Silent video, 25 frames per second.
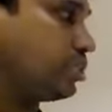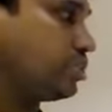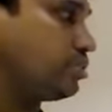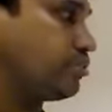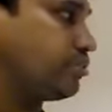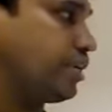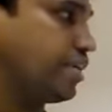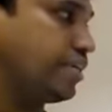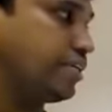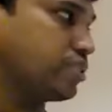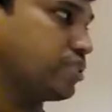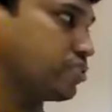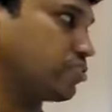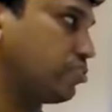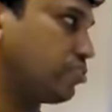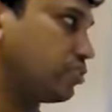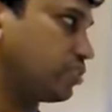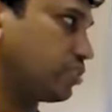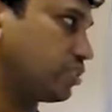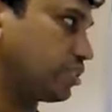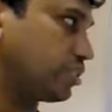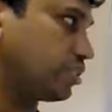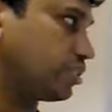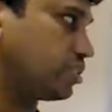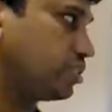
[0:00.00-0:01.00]
is minus
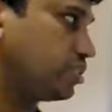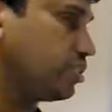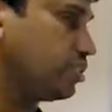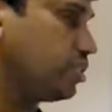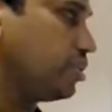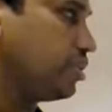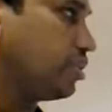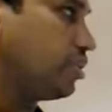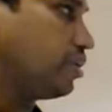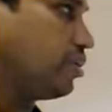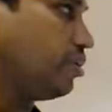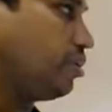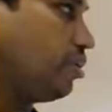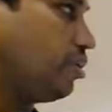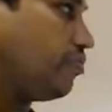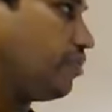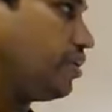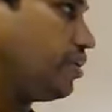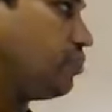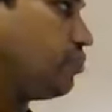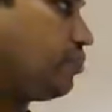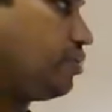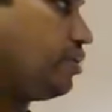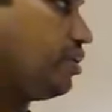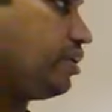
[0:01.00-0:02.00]
cos x. Now when
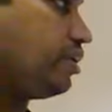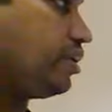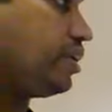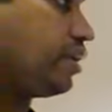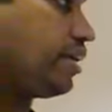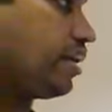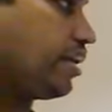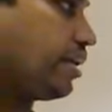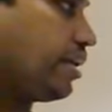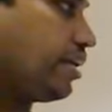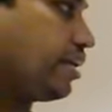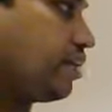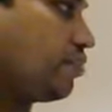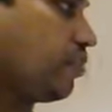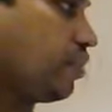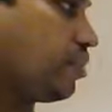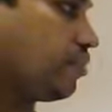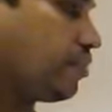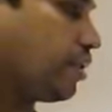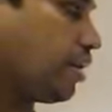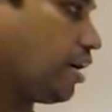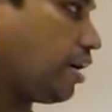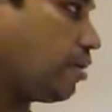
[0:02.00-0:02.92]
you integrate it, what will